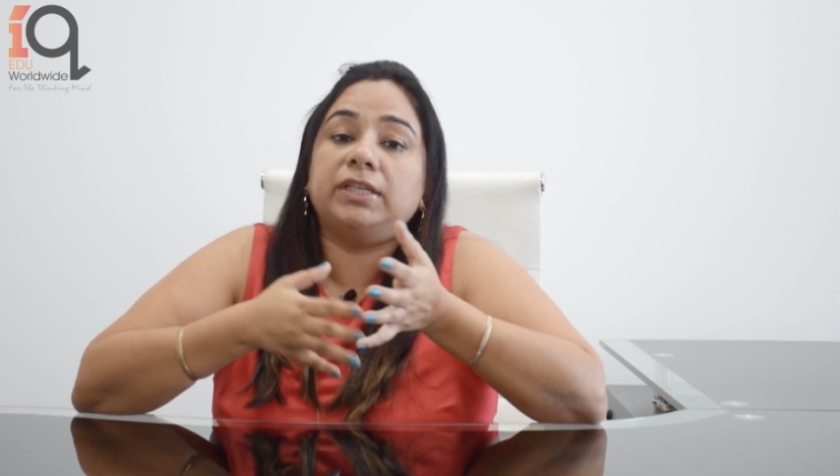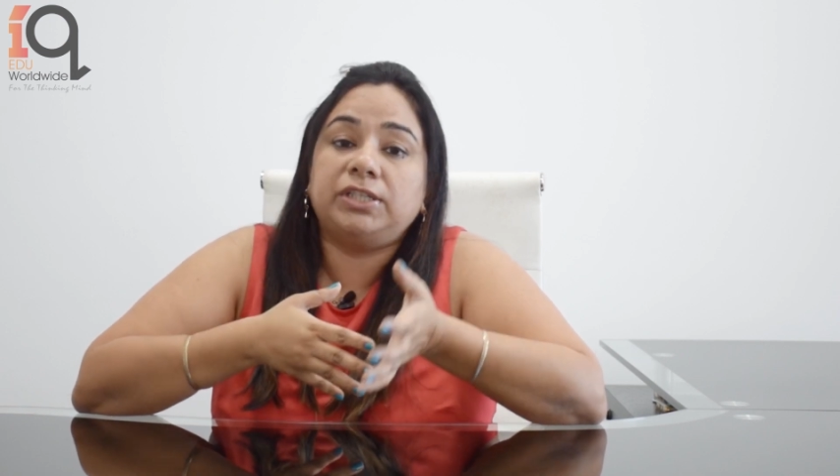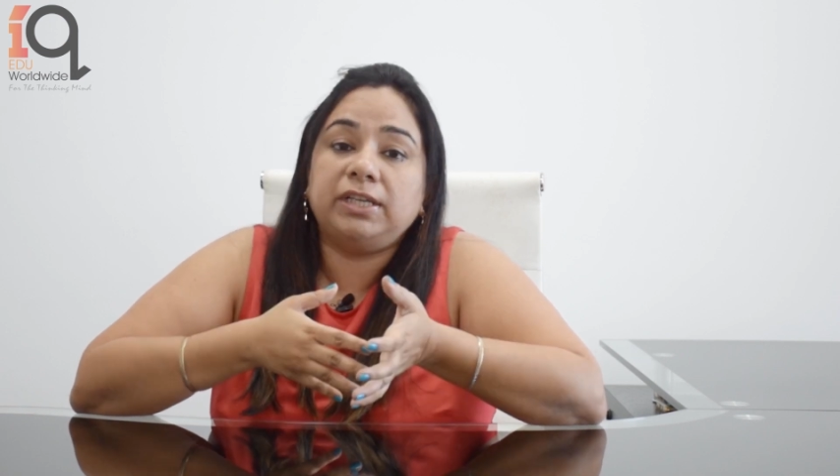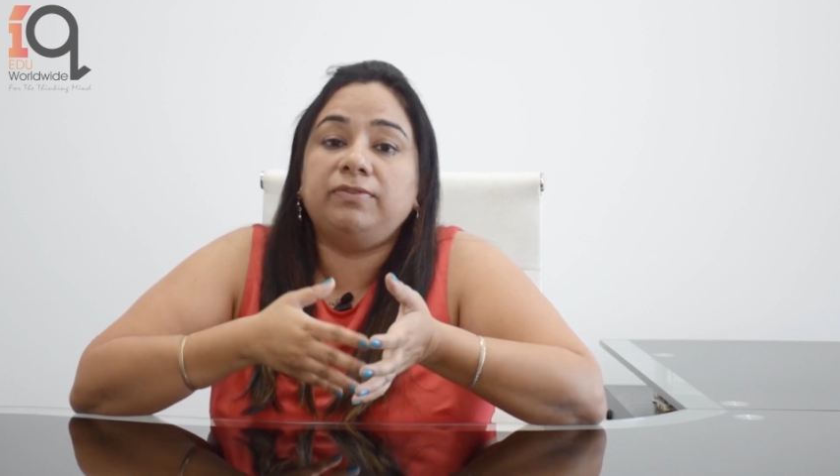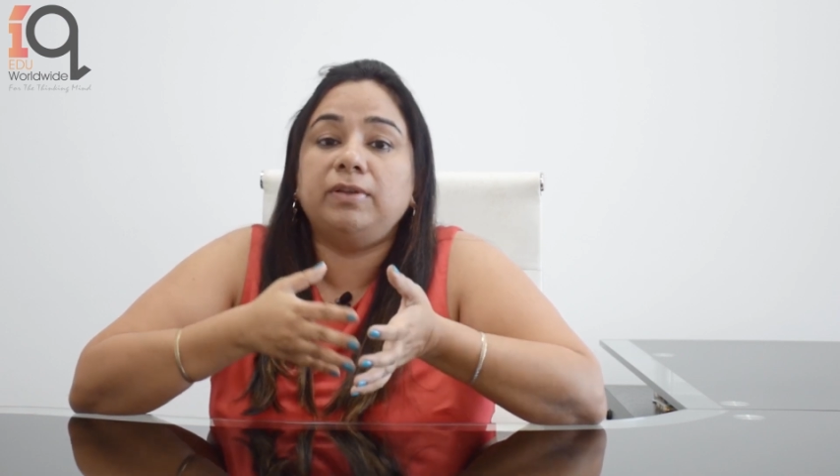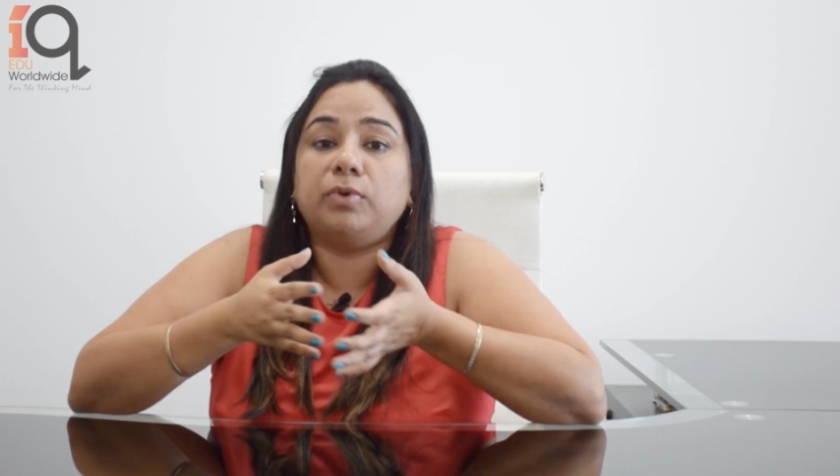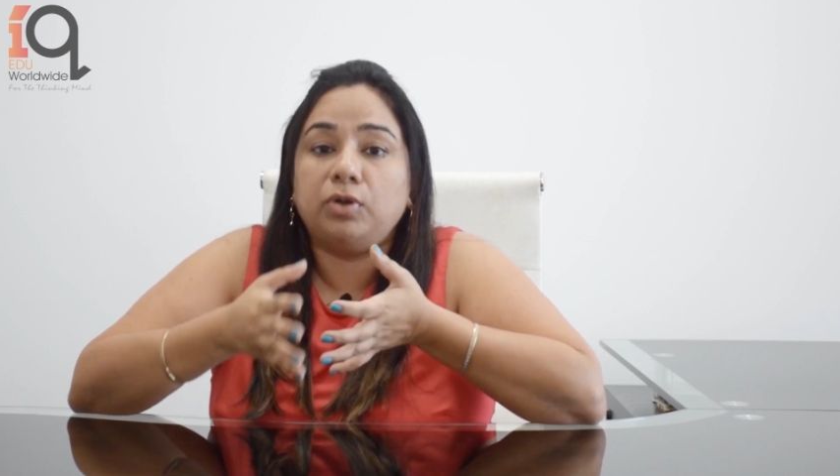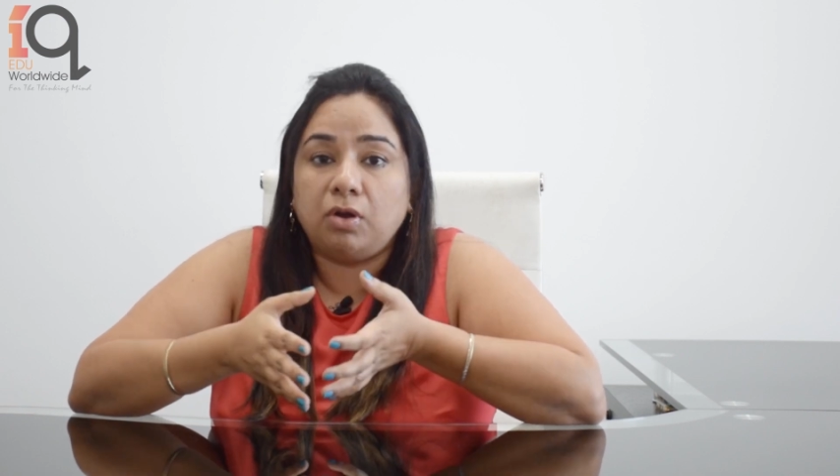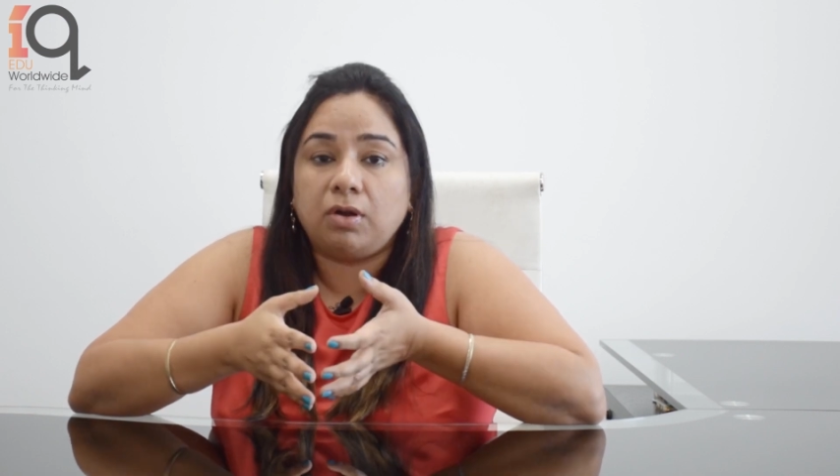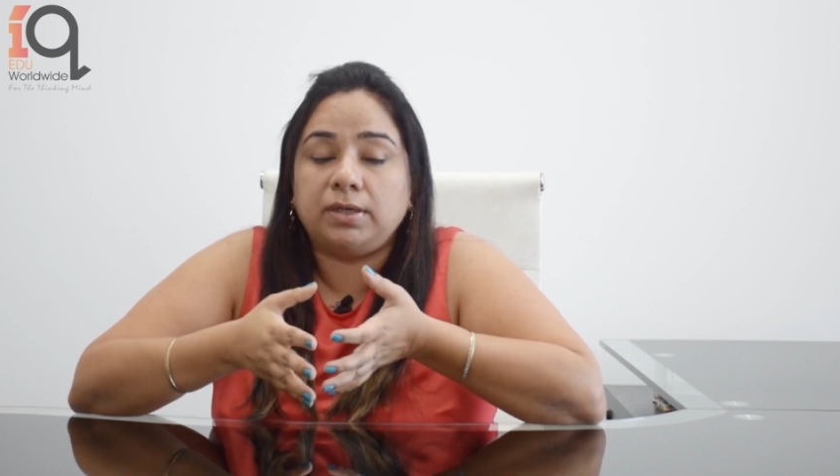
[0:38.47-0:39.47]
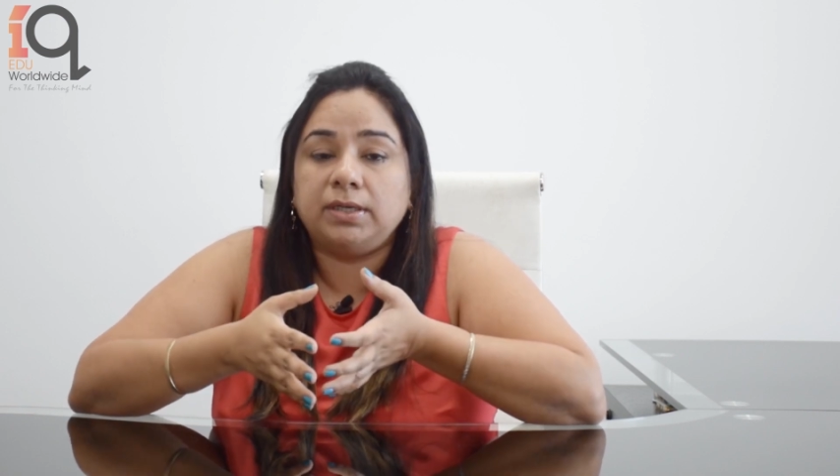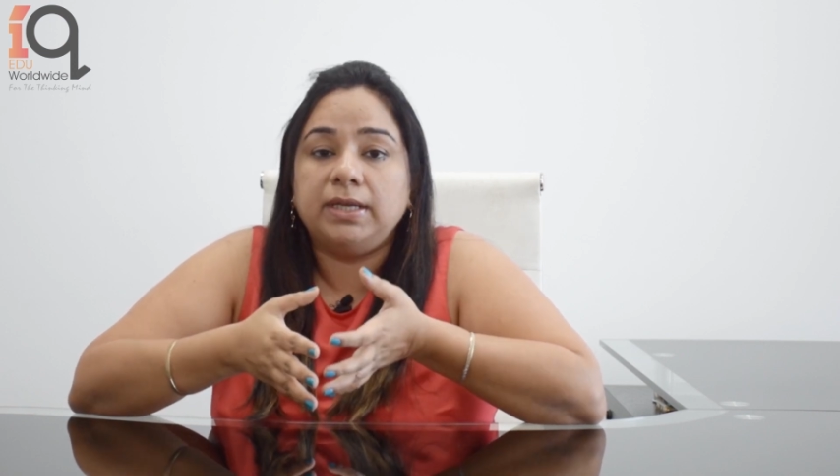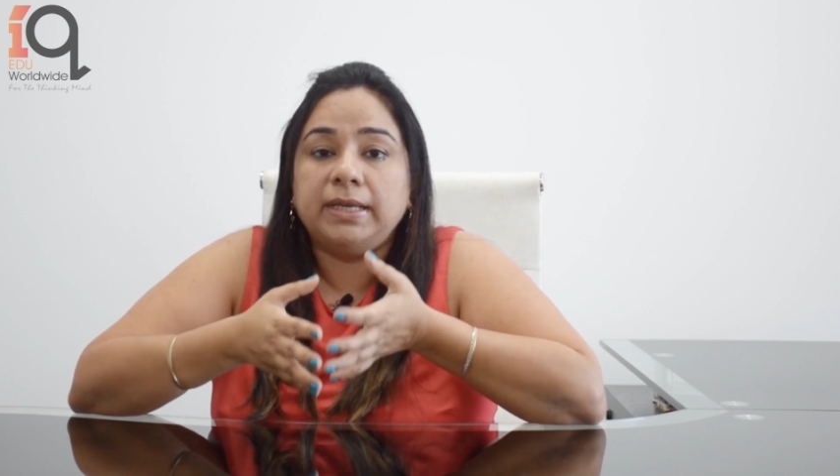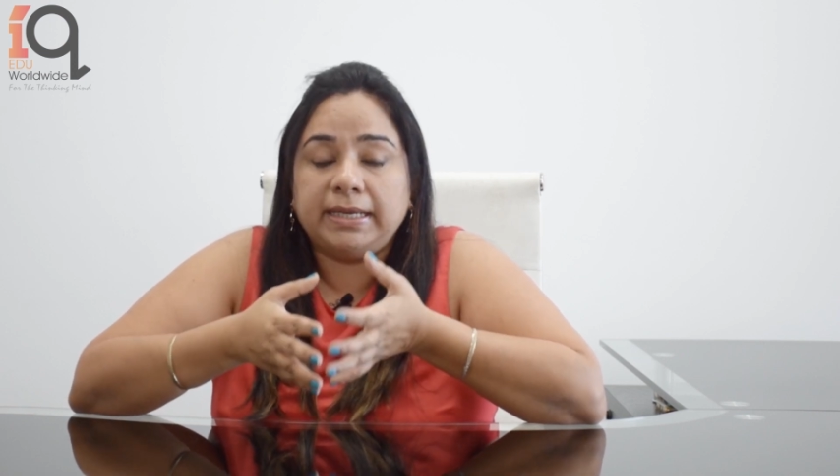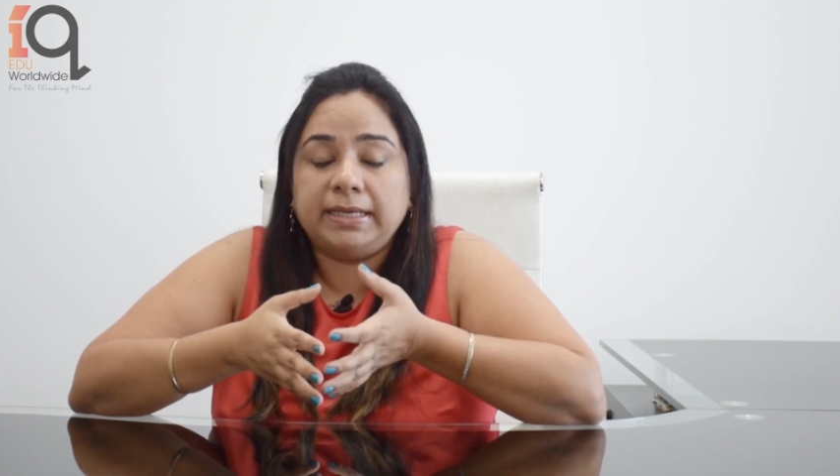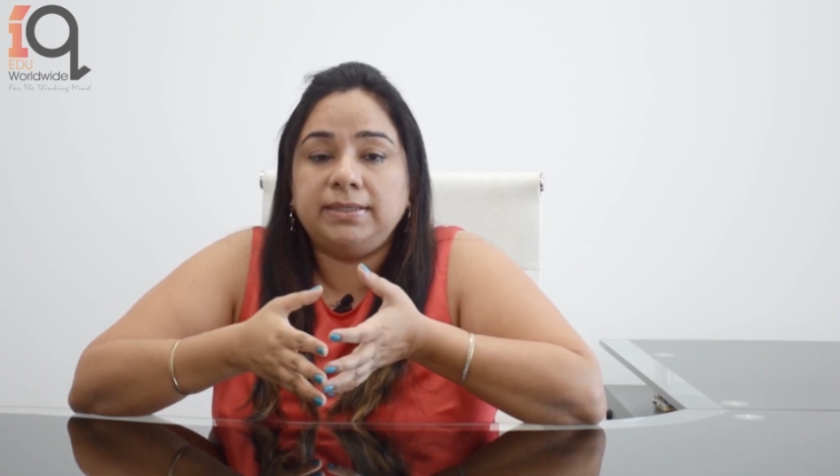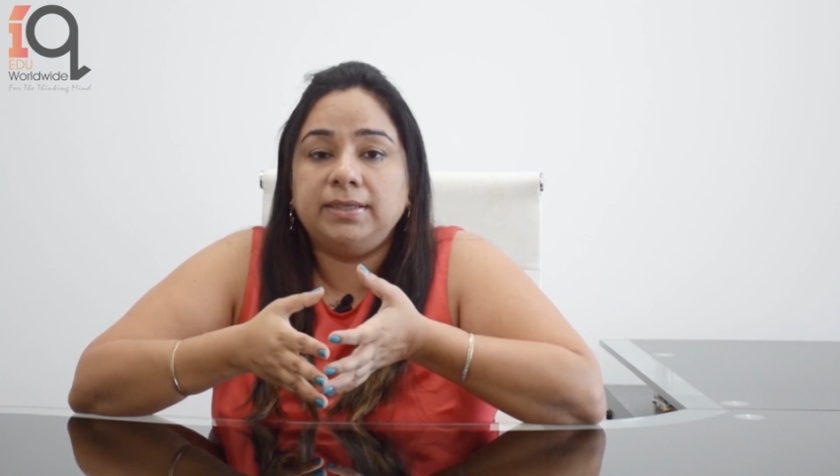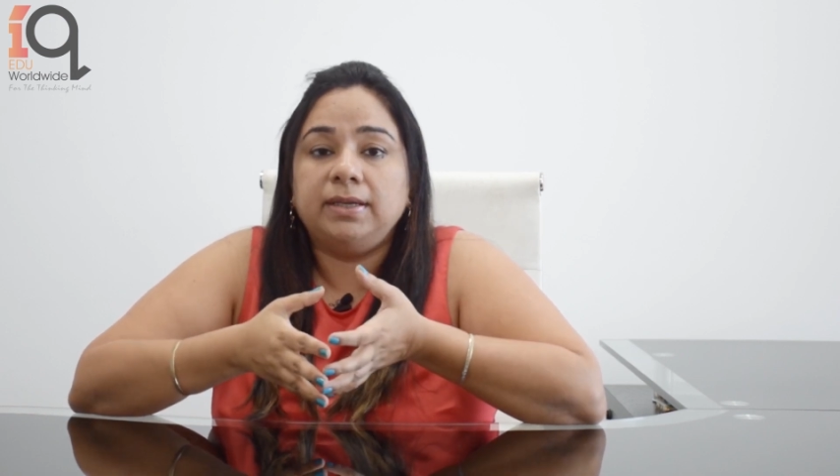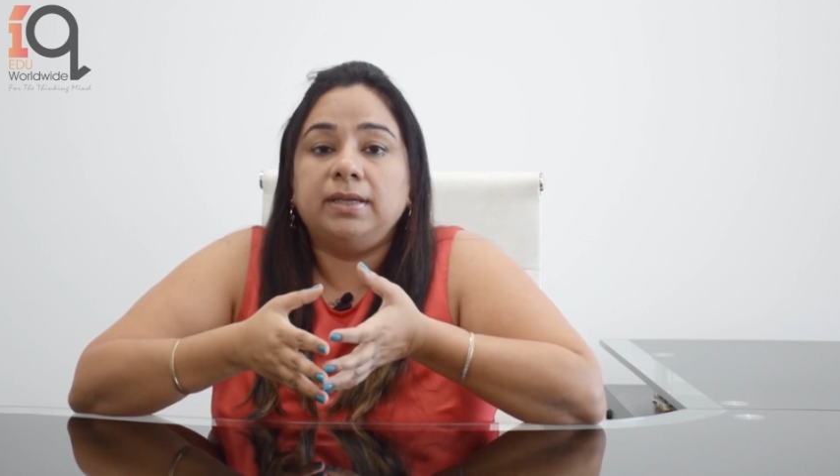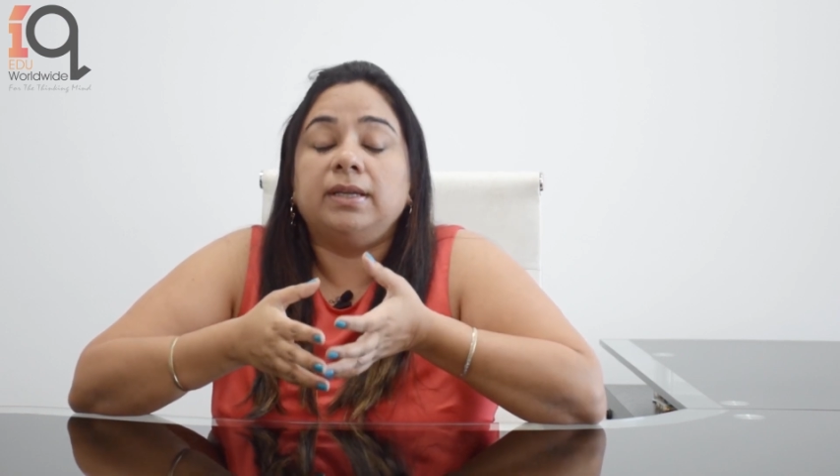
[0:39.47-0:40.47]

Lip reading: achieve them or not is